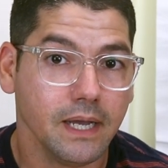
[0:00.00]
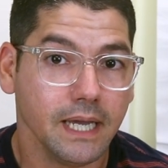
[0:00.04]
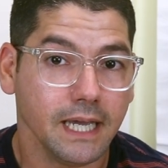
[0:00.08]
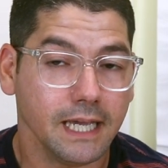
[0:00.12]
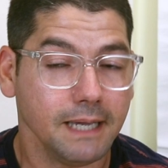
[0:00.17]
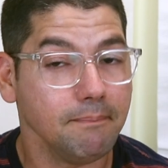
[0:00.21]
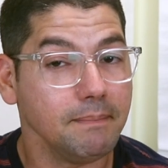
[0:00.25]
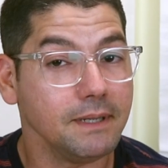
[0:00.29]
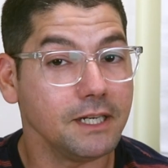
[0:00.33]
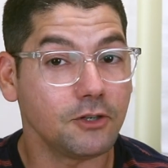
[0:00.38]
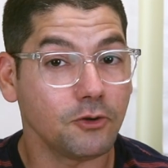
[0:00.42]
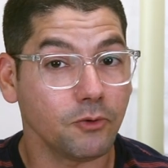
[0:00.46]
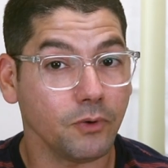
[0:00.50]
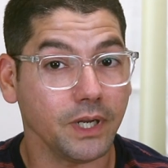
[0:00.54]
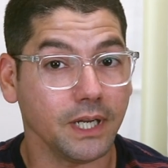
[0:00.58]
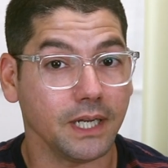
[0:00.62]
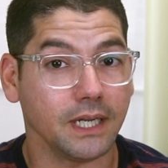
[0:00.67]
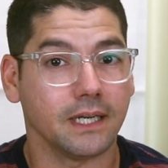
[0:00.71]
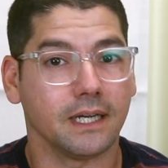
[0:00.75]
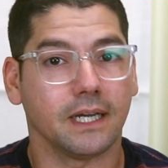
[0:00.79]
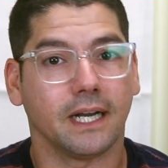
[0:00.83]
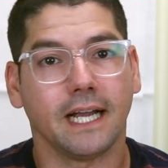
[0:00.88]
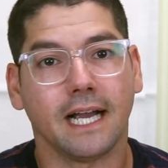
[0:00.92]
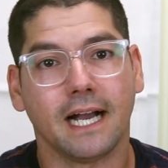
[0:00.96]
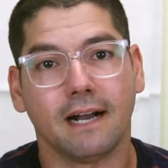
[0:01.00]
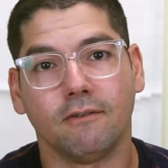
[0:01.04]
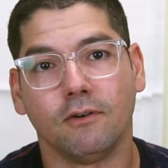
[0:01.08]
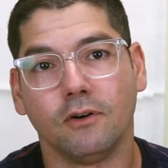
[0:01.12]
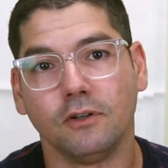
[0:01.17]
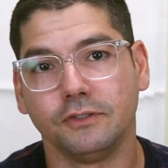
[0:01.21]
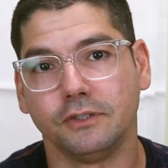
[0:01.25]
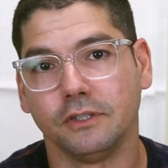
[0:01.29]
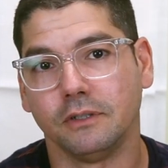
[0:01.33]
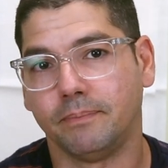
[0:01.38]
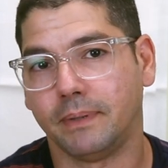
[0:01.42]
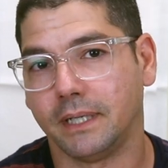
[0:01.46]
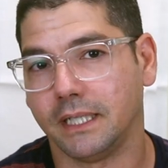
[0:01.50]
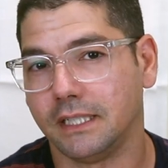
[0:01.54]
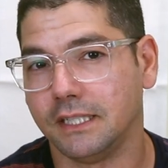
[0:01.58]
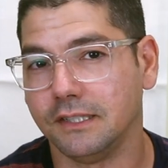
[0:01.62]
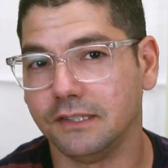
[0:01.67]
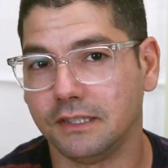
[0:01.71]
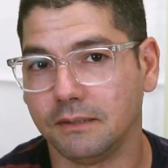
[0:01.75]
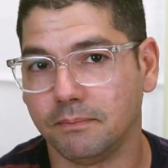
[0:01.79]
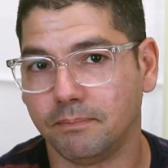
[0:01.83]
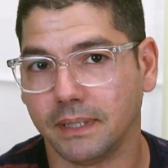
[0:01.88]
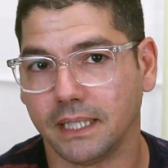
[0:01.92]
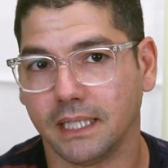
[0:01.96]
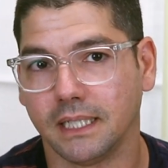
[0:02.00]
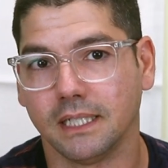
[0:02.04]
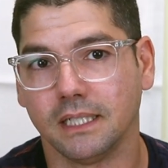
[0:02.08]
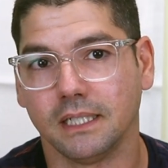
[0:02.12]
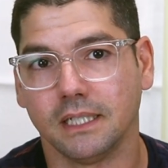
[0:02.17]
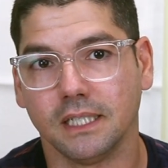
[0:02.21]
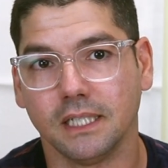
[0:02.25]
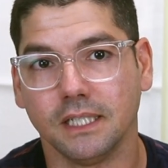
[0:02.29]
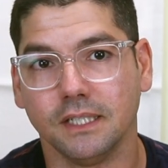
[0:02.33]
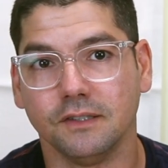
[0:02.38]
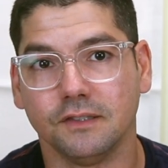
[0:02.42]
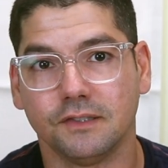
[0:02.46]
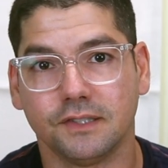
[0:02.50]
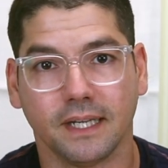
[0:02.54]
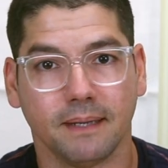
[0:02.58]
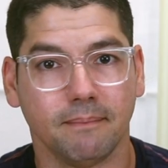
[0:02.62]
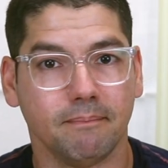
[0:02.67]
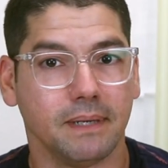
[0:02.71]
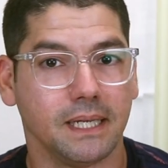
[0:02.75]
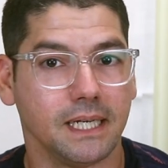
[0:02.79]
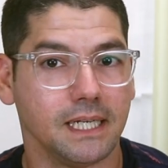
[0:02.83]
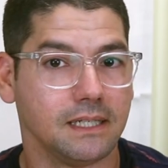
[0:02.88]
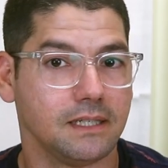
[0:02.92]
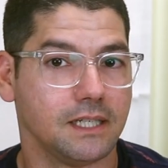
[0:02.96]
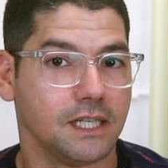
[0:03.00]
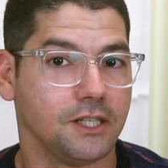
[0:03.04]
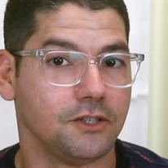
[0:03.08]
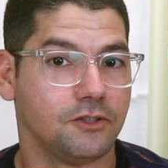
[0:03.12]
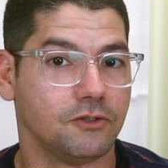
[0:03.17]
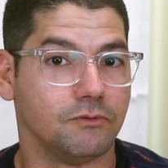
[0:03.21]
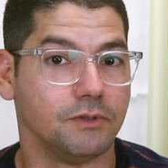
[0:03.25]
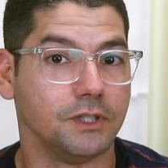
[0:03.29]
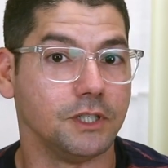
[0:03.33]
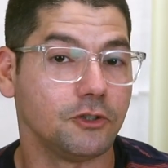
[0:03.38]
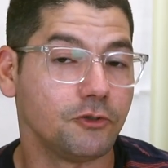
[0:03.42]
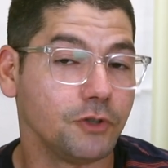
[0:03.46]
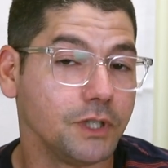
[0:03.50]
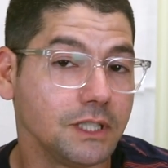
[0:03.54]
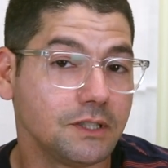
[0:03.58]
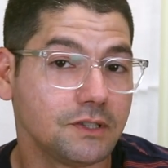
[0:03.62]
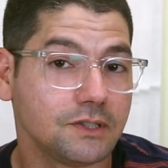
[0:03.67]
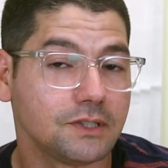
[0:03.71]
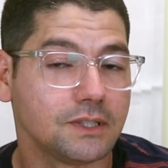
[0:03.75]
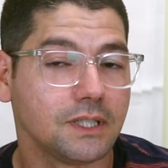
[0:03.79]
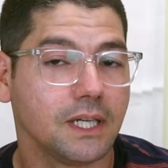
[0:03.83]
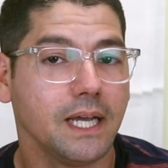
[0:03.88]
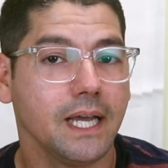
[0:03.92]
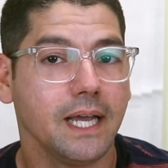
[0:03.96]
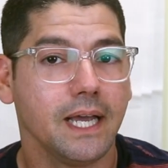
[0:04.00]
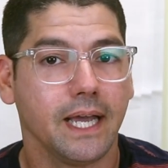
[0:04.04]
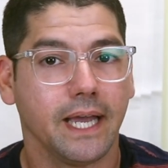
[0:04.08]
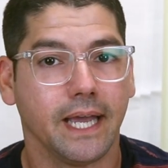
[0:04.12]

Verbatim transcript: In between, I have also participated in Zen meditation retreats